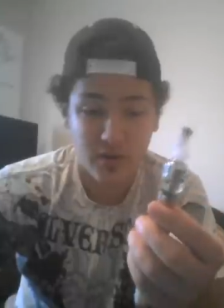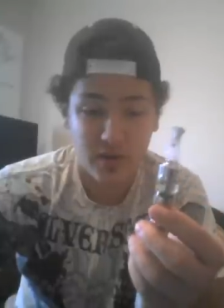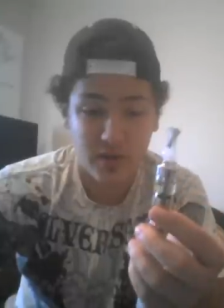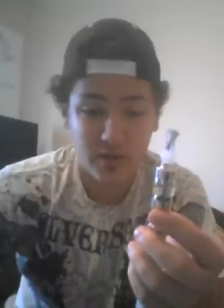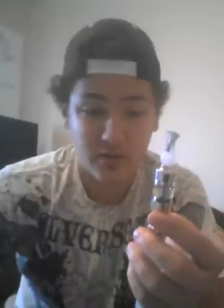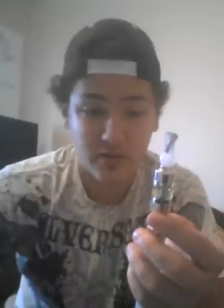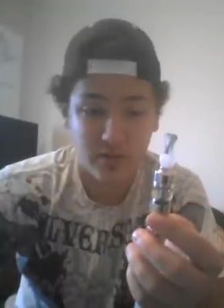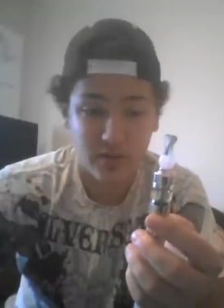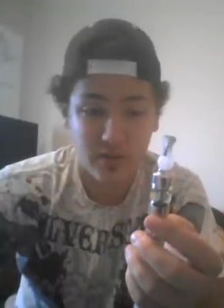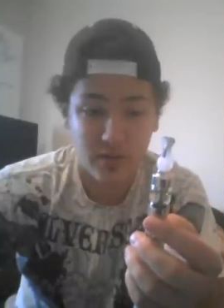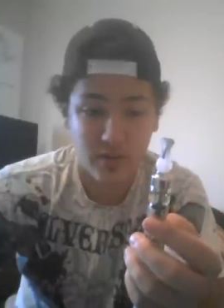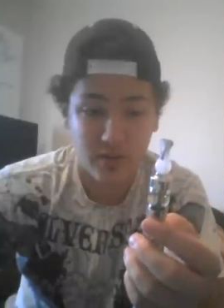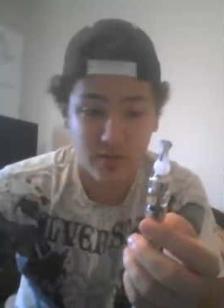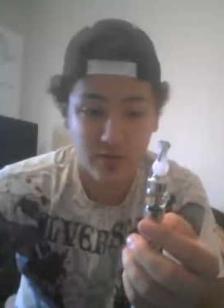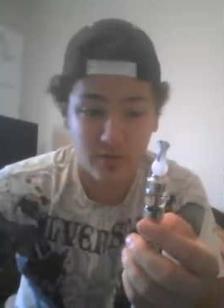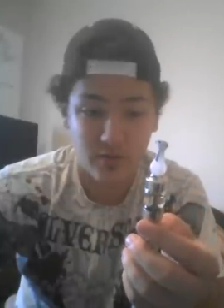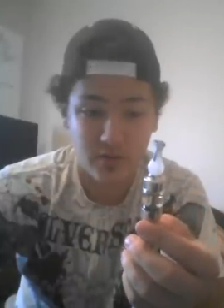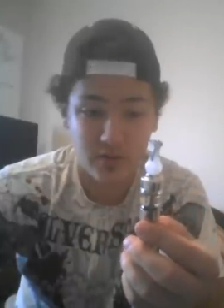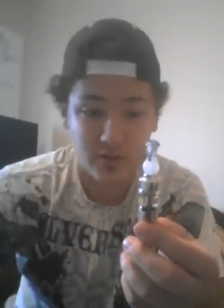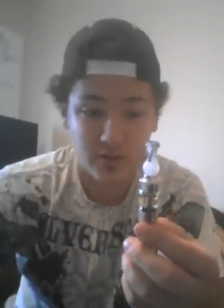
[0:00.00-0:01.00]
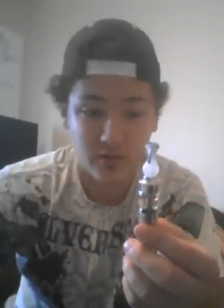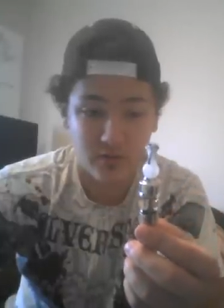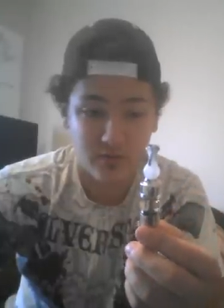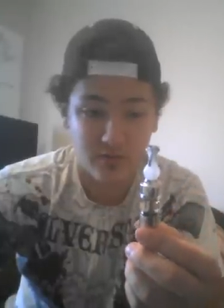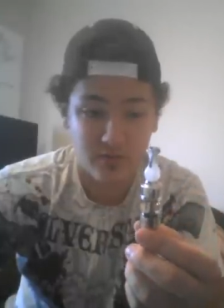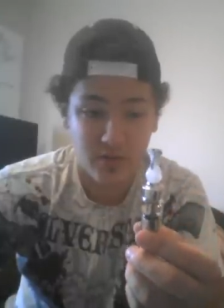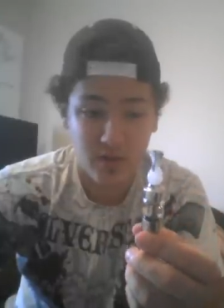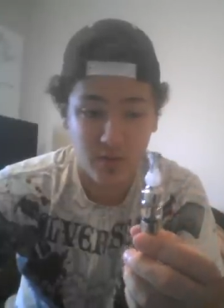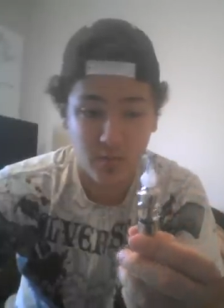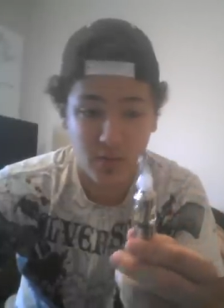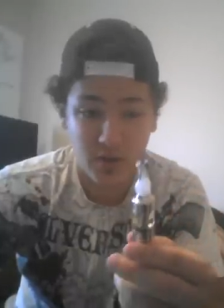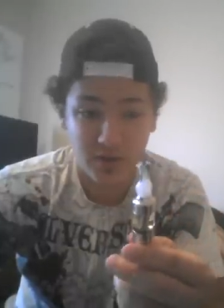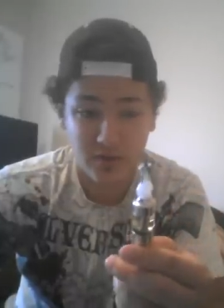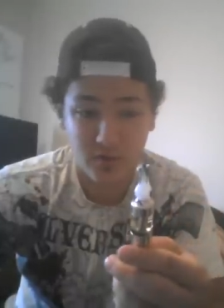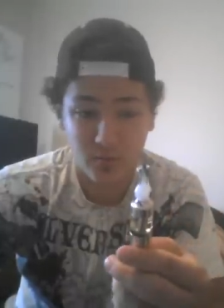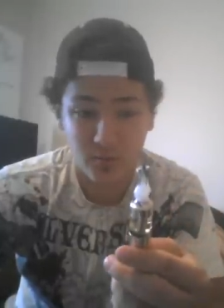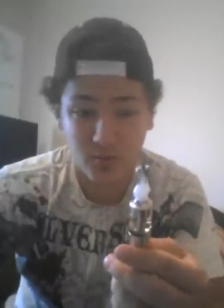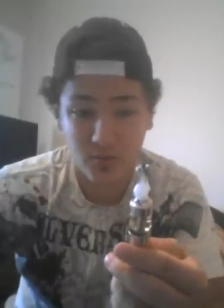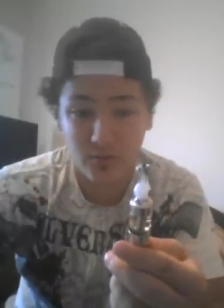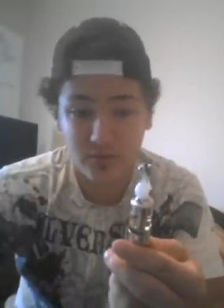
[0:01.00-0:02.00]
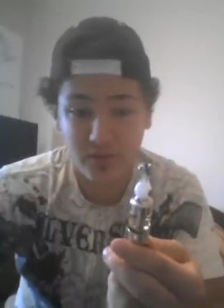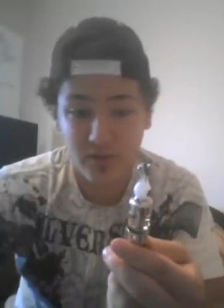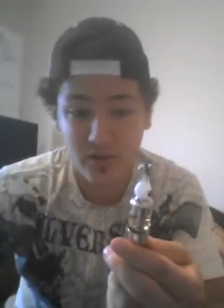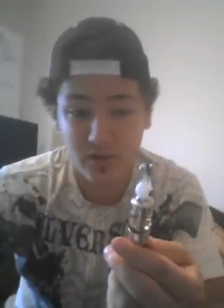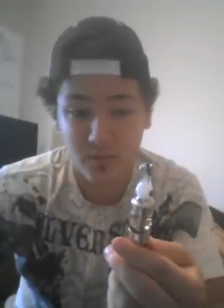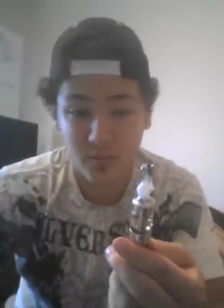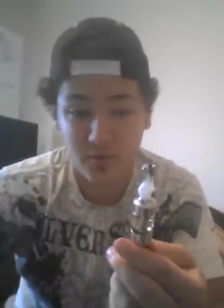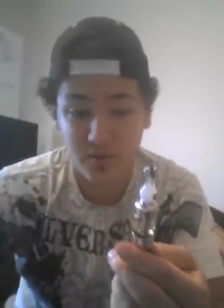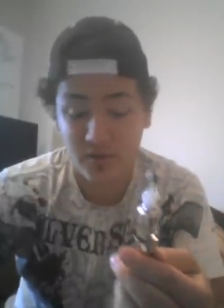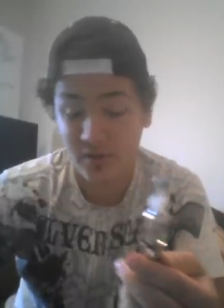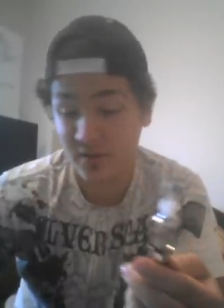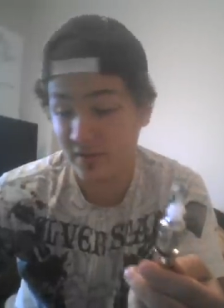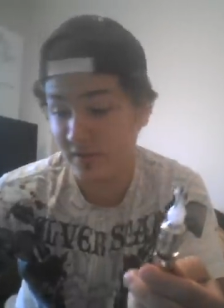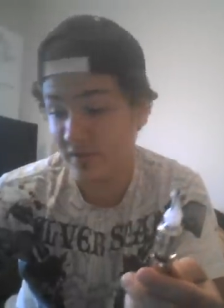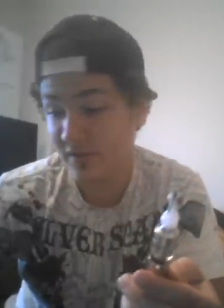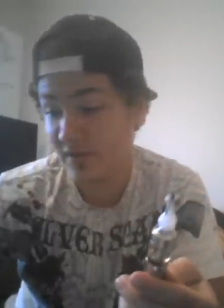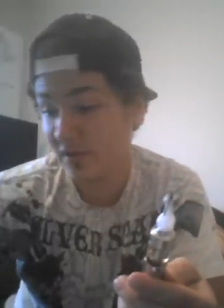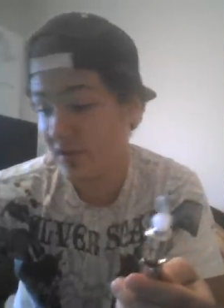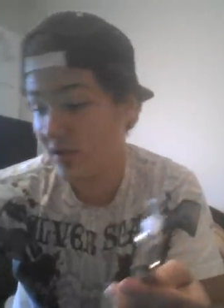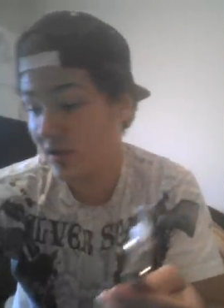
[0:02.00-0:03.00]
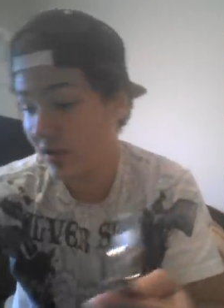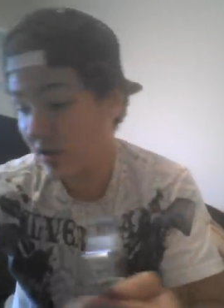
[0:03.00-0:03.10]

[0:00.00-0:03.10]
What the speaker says: and you can get a good vape out of your Protank, because